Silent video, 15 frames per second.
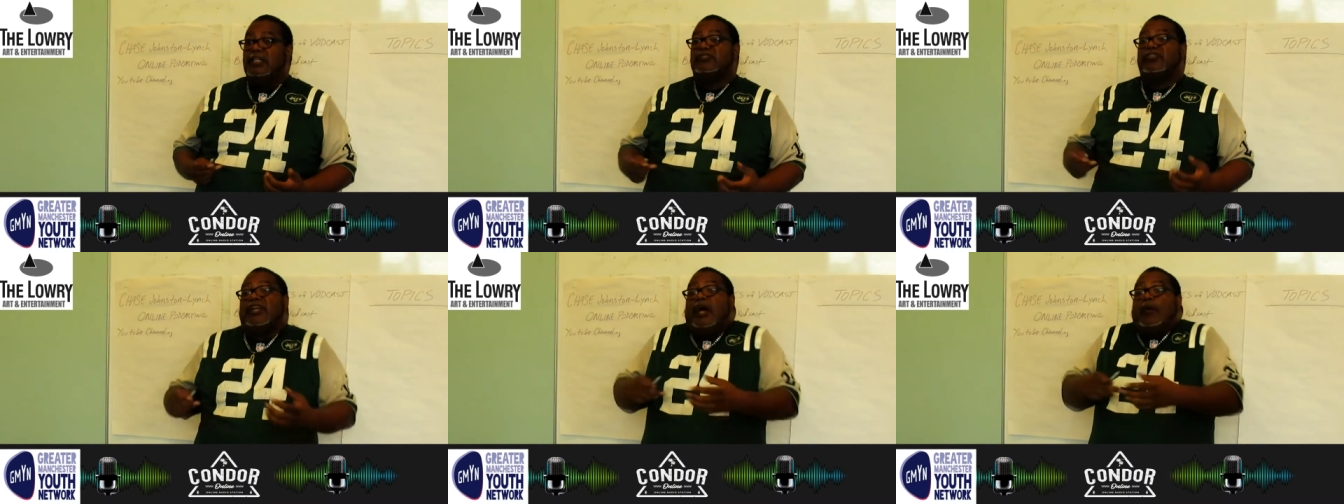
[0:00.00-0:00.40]

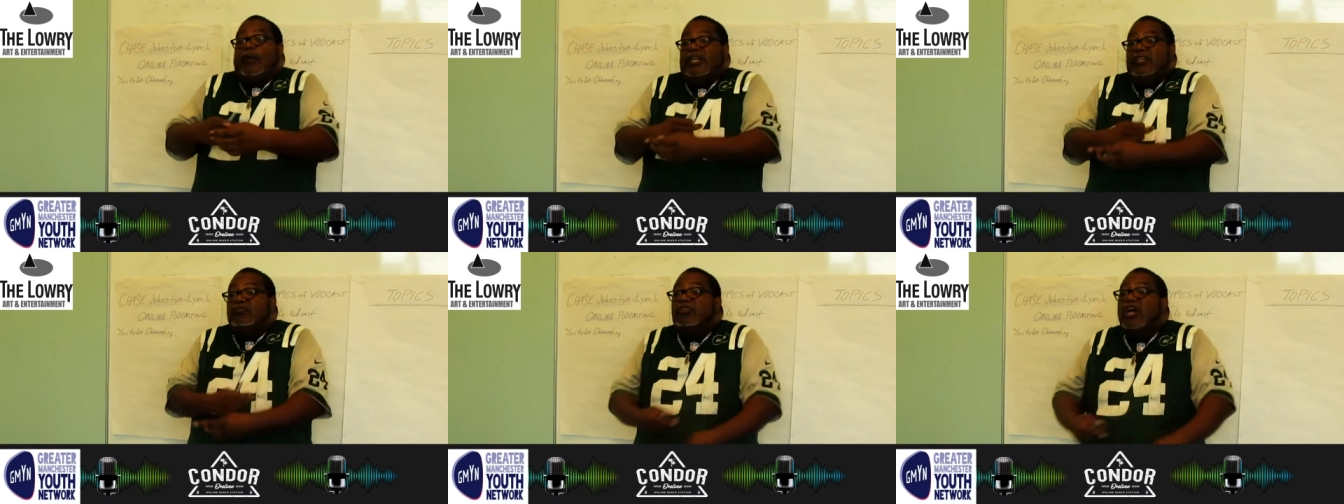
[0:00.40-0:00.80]
So that
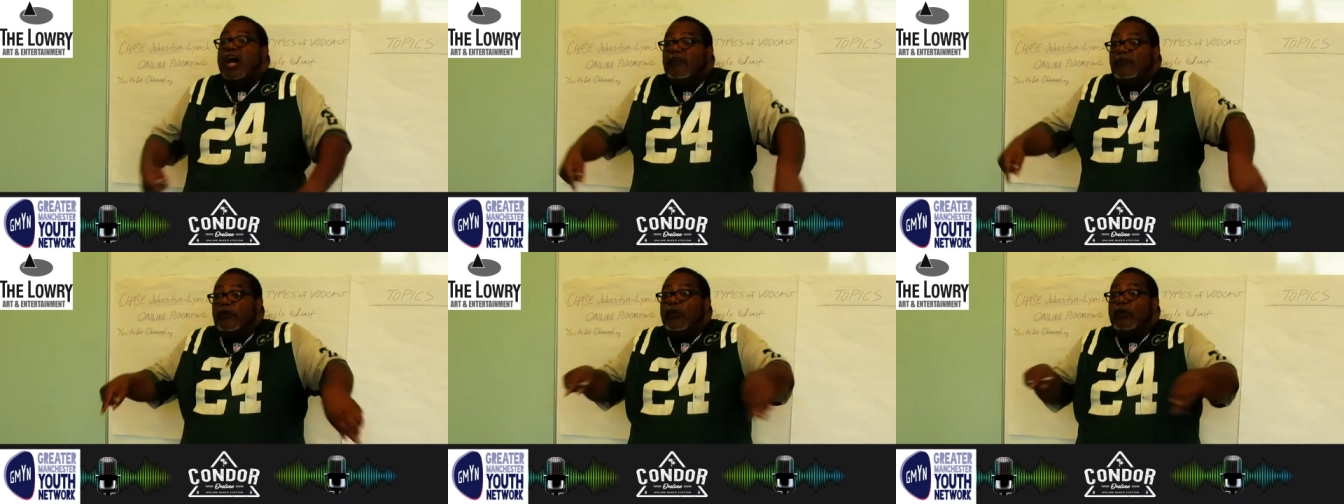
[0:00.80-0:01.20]
way you
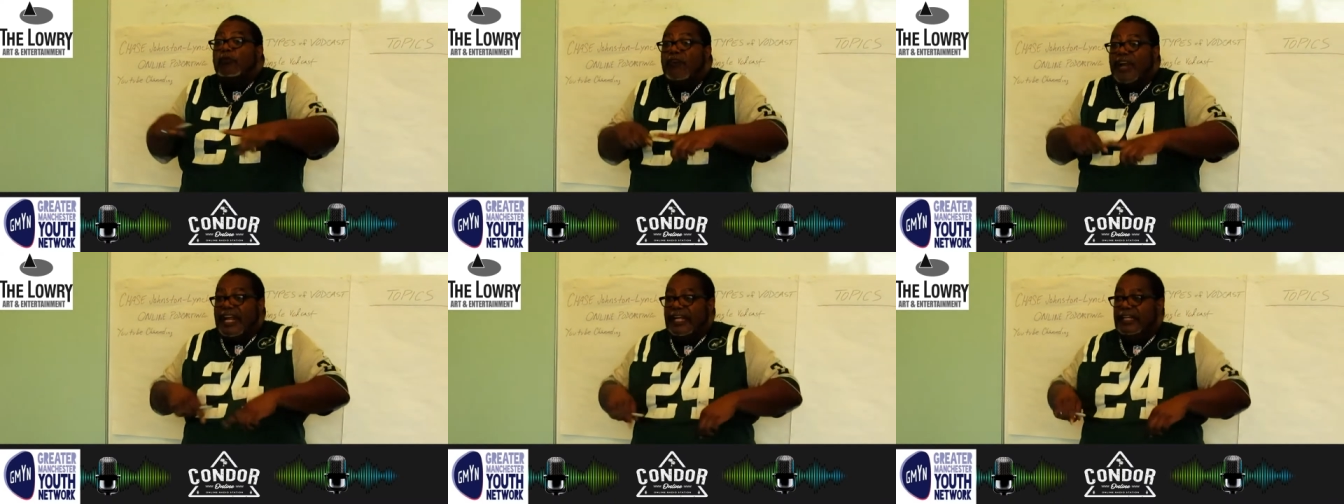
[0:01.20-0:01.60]
cover
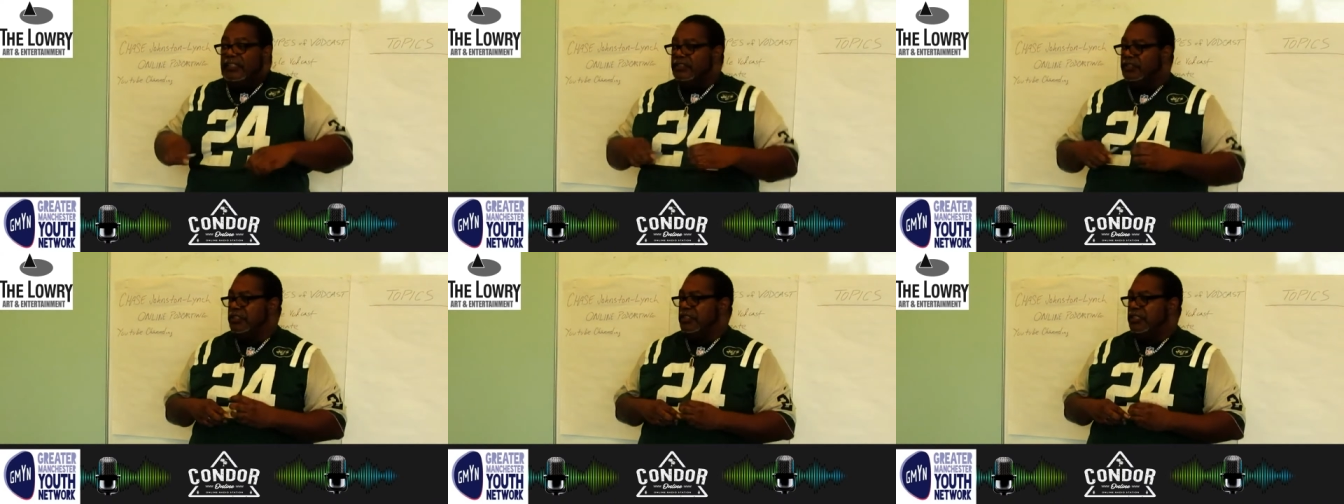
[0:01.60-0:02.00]
a
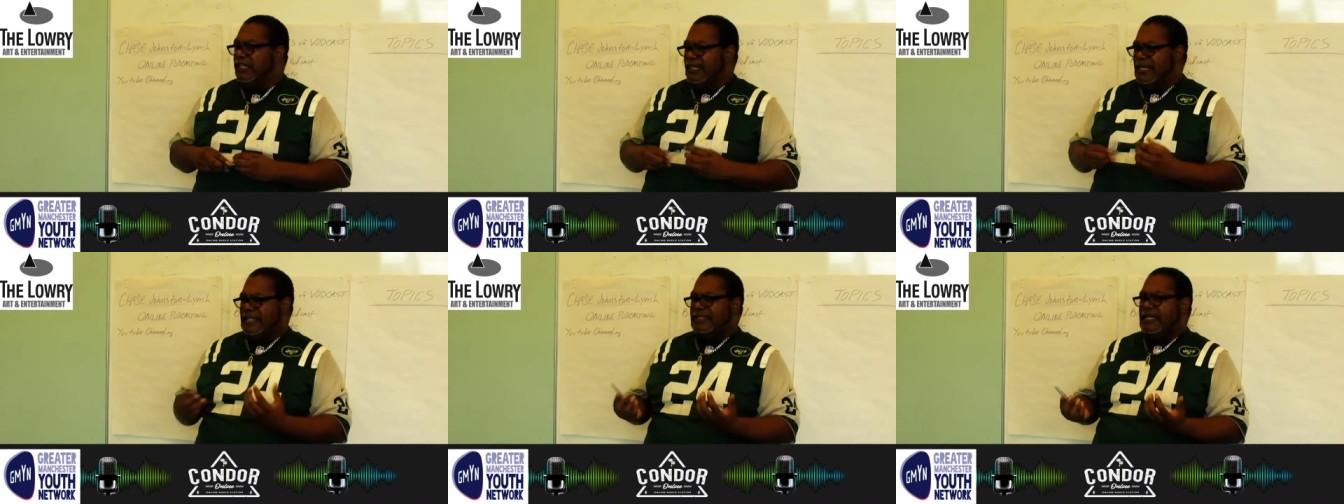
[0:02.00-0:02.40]
range
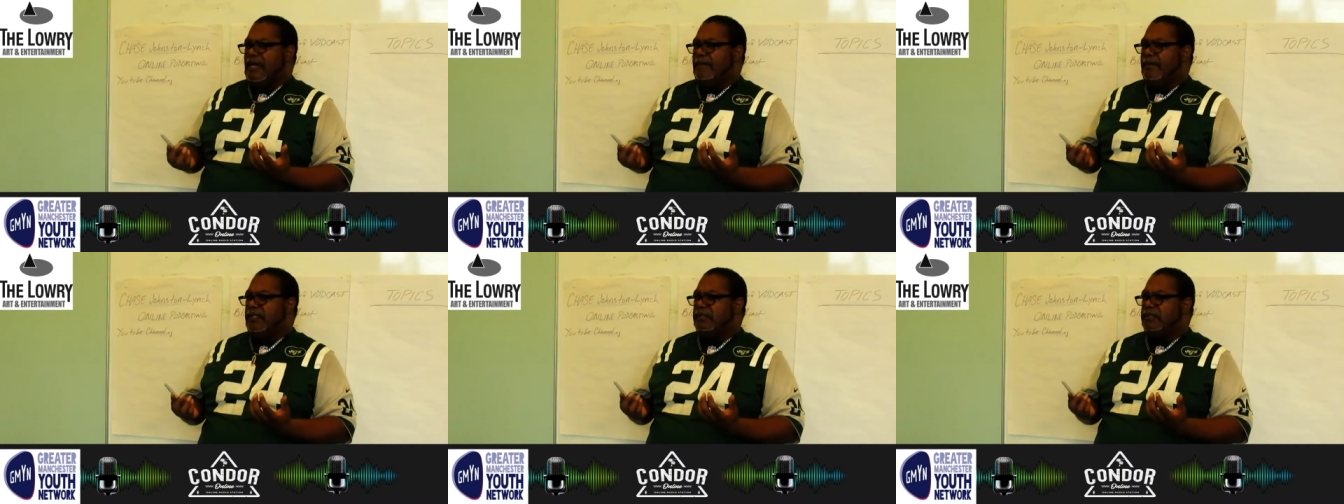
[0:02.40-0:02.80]
in that
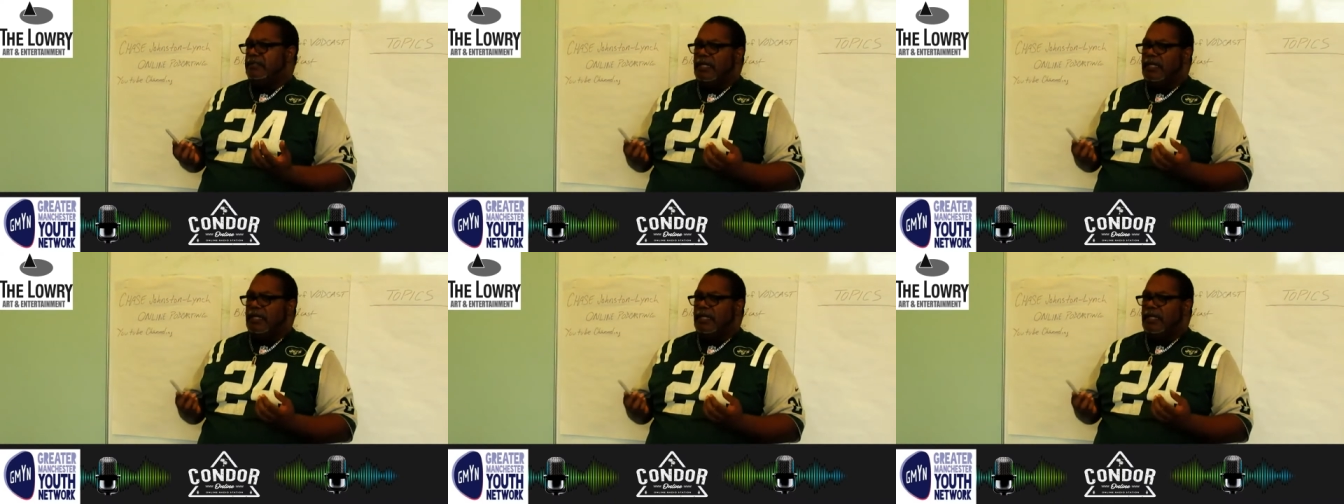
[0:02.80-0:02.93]
topic.